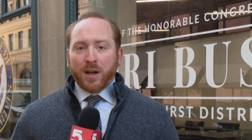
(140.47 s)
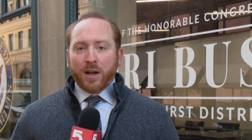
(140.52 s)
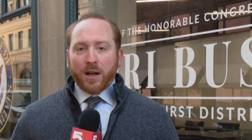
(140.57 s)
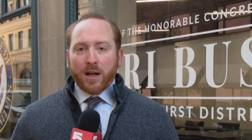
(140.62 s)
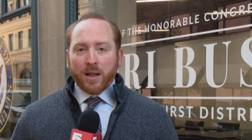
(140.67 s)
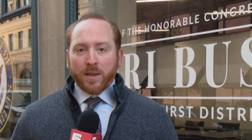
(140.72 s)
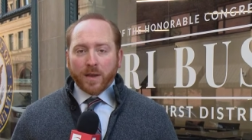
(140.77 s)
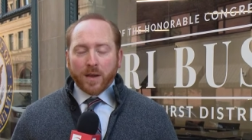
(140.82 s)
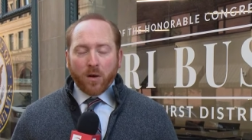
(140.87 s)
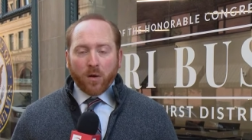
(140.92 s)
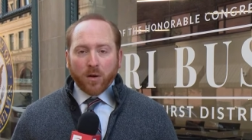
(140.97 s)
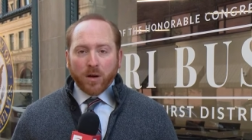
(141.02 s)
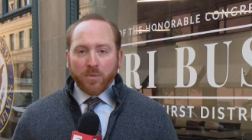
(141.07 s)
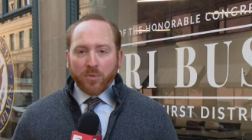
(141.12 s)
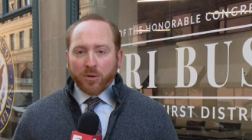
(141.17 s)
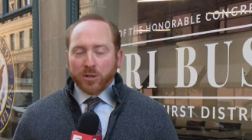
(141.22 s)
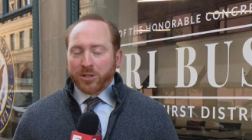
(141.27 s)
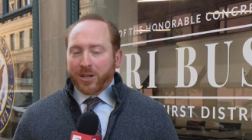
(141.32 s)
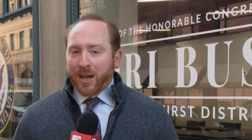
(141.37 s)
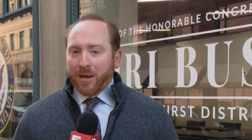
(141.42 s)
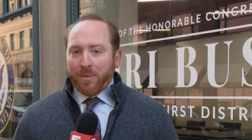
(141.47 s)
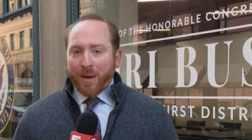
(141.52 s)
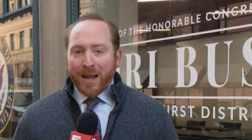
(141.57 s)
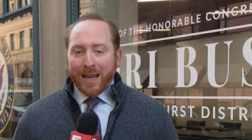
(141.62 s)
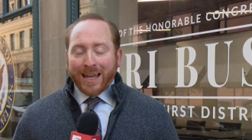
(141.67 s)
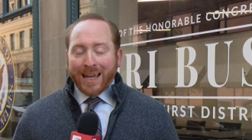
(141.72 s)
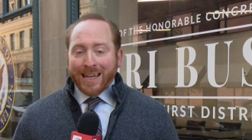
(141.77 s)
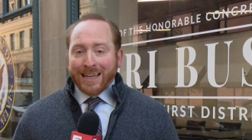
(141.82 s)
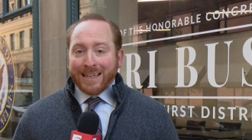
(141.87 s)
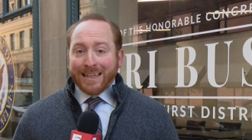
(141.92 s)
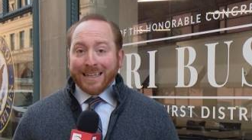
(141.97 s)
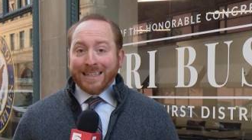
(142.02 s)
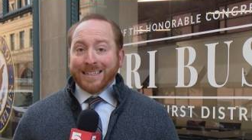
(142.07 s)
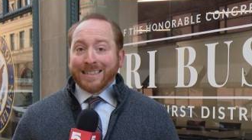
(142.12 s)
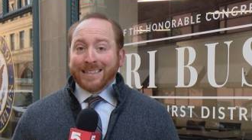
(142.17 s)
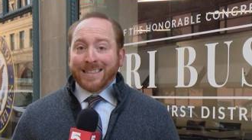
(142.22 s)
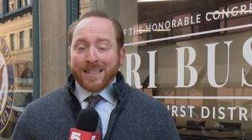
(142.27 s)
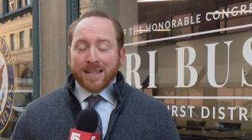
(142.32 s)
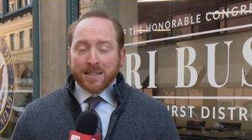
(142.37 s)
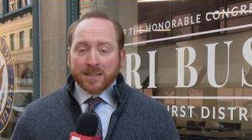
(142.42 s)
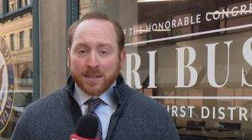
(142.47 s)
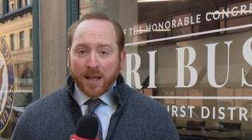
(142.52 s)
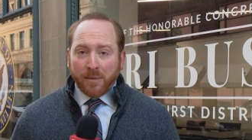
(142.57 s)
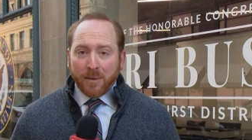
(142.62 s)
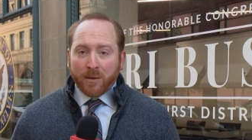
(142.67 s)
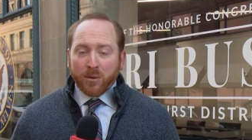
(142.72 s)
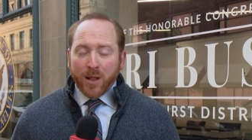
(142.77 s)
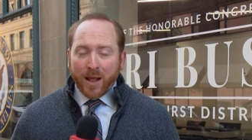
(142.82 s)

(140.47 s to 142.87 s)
Uh, the Cori Bush campaign, again, didn't see this coming.